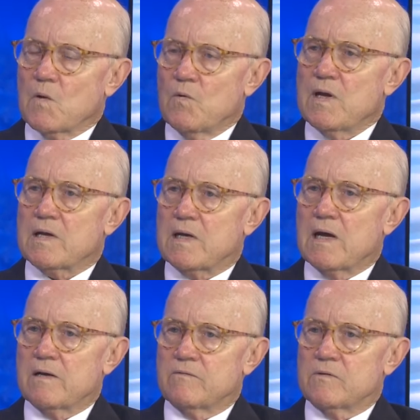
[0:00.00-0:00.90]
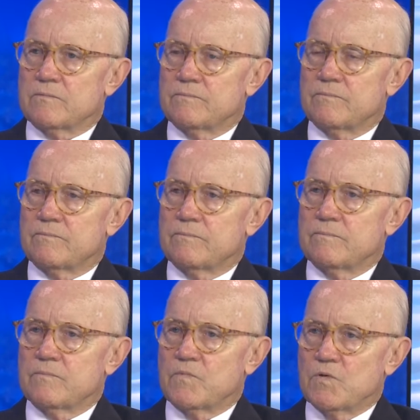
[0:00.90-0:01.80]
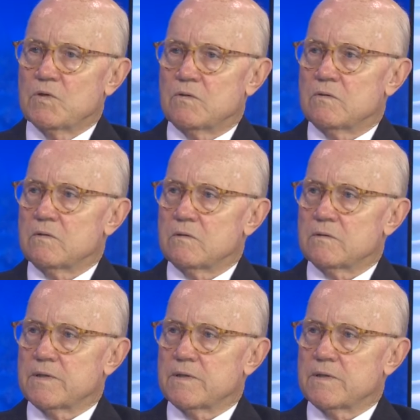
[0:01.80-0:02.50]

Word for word: we got kind of a rule